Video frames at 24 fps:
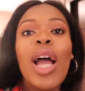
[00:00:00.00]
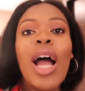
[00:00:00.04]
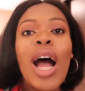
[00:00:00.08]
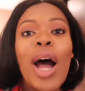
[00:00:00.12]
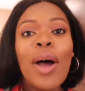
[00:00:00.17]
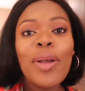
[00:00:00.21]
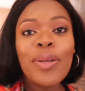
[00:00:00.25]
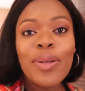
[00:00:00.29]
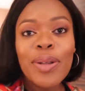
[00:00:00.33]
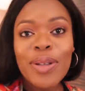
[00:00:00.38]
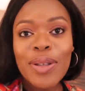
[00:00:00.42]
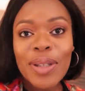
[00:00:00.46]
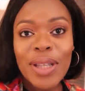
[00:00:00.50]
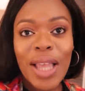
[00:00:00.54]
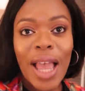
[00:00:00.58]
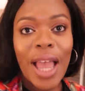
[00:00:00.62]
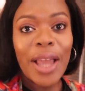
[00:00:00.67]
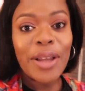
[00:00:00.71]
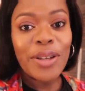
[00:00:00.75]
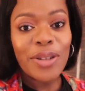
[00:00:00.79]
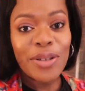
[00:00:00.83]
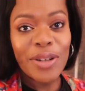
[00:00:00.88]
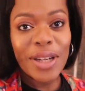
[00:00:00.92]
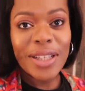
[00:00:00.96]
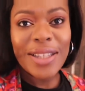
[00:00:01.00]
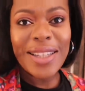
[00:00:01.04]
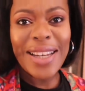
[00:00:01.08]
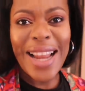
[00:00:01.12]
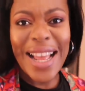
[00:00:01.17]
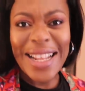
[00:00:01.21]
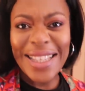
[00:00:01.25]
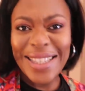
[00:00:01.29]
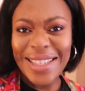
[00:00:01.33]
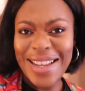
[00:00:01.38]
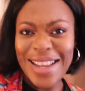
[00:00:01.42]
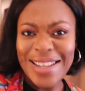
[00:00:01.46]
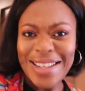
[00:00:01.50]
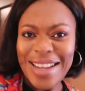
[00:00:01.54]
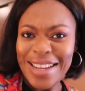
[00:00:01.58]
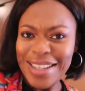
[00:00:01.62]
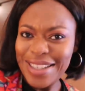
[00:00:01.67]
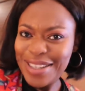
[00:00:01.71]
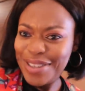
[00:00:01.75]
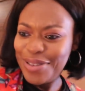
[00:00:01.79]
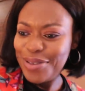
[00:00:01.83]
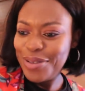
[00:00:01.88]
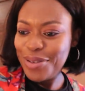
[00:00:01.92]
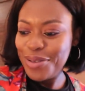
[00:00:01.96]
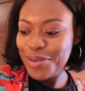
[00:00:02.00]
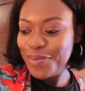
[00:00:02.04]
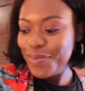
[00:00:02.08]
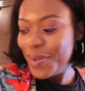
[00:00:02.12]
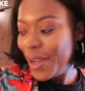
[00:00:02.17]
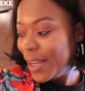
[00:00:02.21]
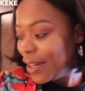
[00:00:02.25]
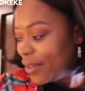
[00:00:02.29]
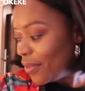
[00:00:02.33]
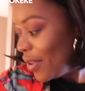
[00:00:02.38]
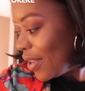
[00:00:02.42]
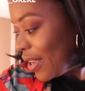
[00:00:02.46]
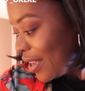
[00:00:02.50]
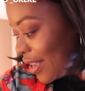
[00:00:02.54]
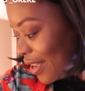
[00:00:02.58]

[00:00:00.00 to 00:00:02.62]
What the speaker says: I was supposed to get a dress. The light in here is actually not so bad.